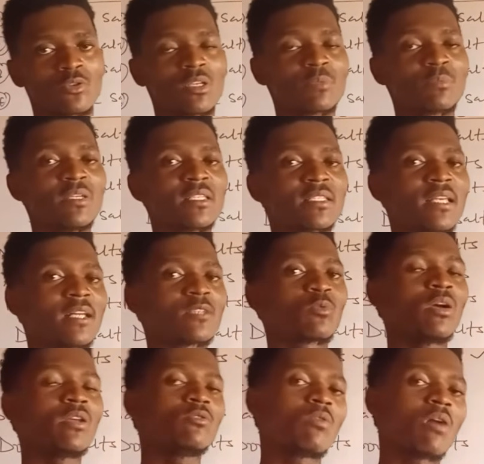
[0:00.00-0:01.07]
So it means
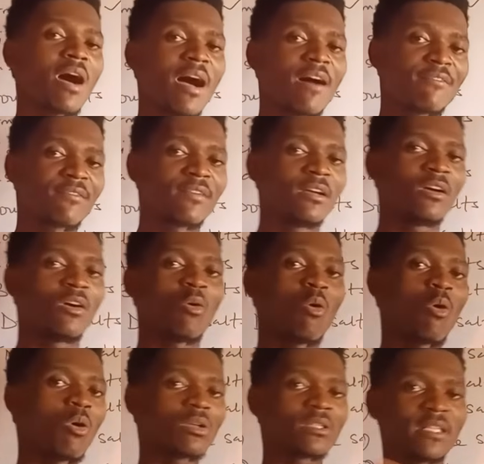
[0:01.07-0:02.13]
that when you have
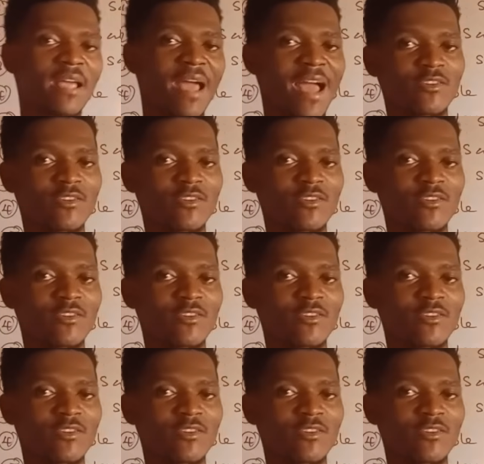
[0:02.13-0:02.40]
all the